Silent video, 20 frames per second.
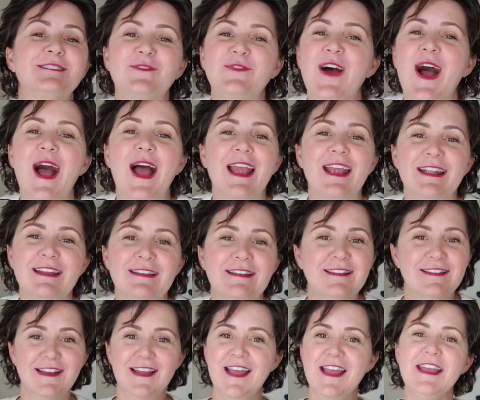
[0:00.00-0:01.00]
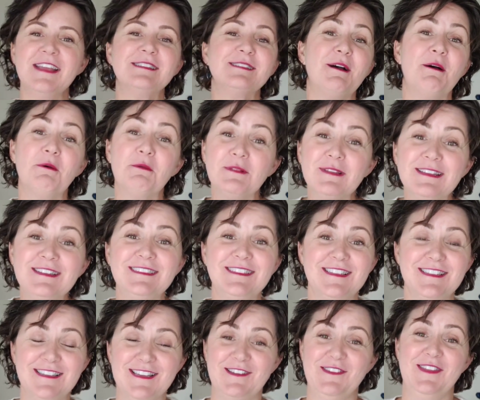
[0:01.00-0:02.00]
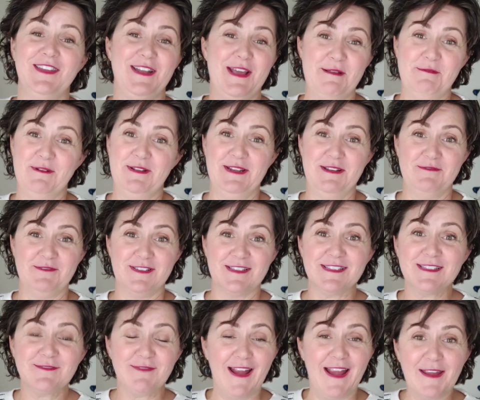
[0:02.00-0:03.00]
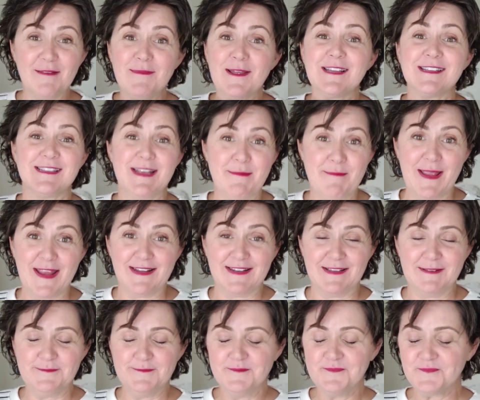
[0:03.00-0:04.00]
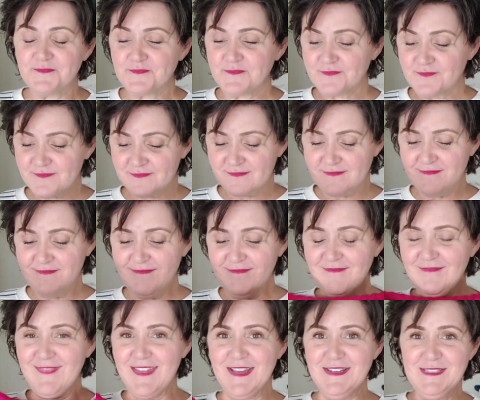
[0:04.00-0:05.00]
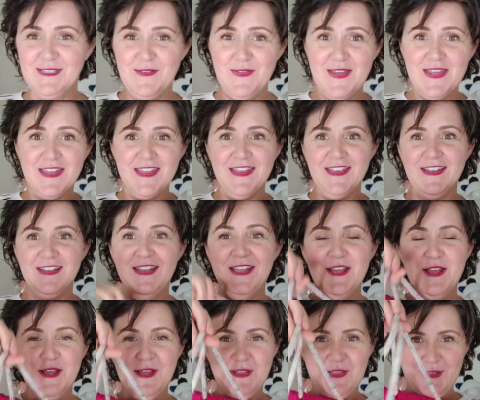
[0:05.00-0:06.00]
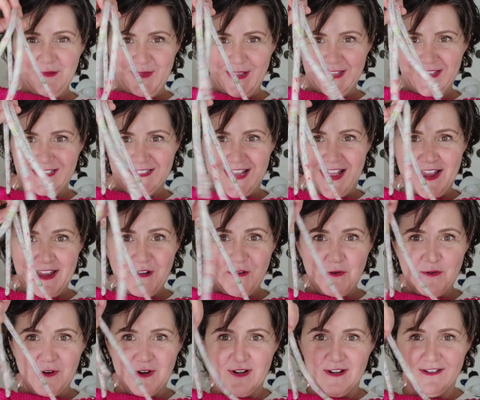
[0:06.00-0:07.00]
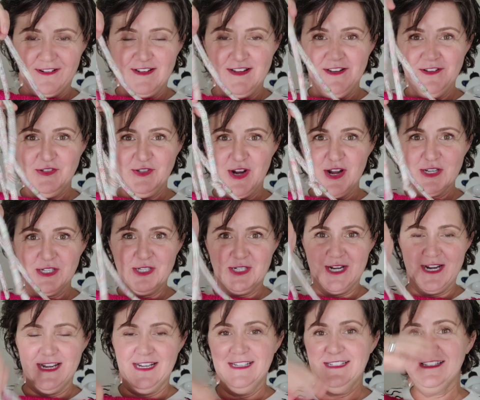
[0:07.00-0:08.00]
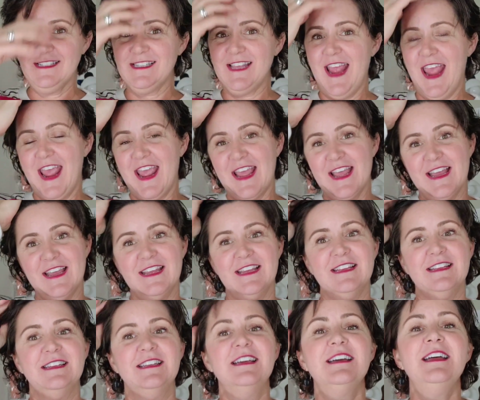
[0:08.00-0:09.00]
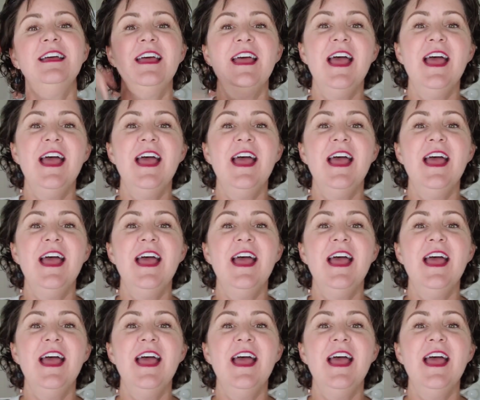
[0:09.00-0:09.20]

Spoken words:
It's fine. It's only a detail that I would notice, right? Because I made it. So then you make these I-cord drawstrings, and